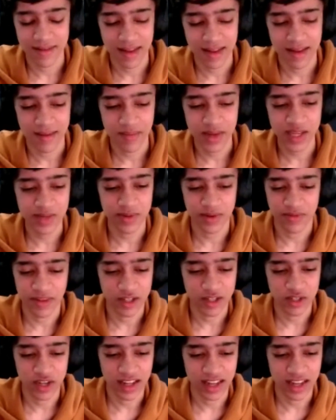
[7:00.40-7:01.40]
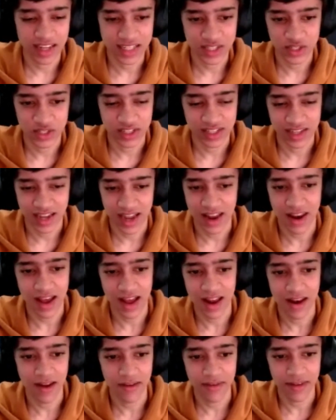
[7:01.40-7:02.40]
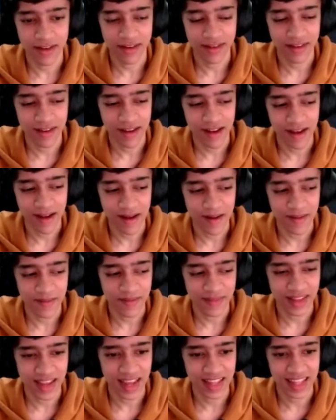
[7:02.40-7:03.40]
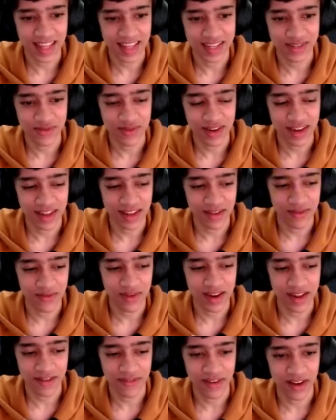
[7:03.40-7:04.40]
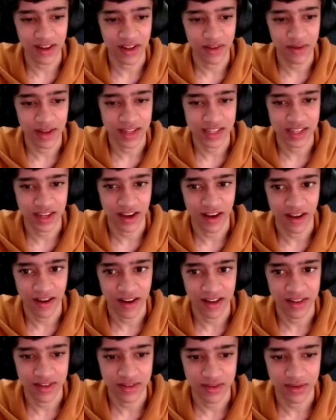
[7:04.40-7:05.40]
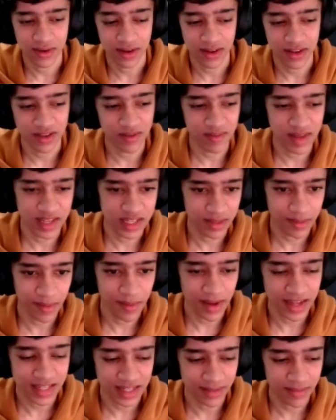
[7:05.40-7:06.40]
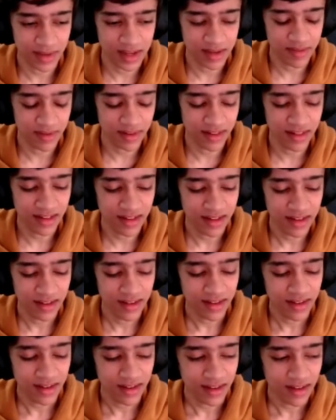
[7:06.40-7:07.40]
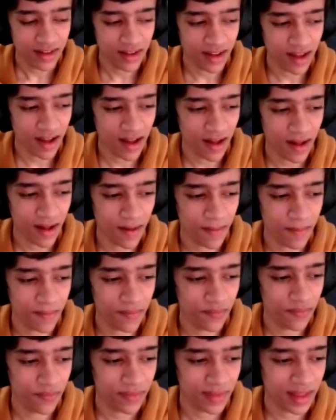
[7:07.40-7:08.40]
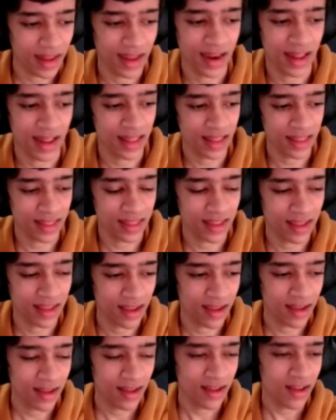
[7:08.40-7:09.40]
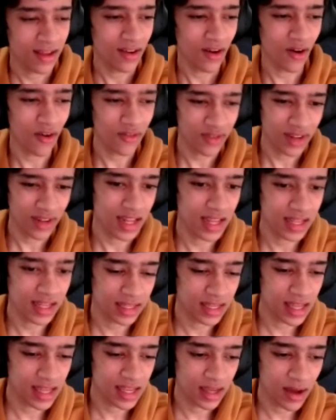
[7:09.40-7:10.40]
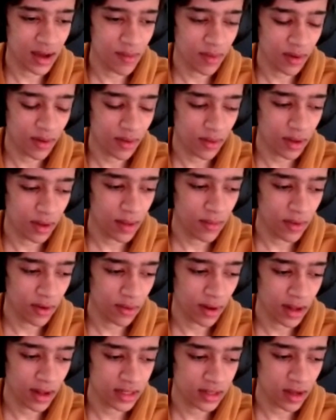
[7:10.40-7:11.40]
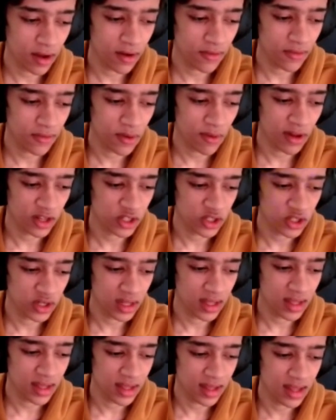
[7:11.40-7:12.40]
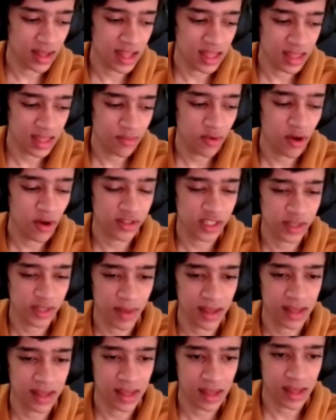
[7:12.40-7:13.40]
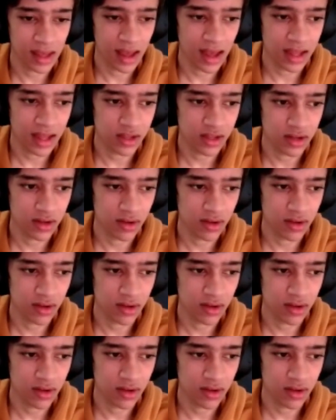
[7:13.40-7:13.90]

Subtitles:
base motivation, I guess, is just I love it. I think it's really, really fun creating art, and you meet some amazing people. And I think often it can be quite tough when you're actually in the process making it, and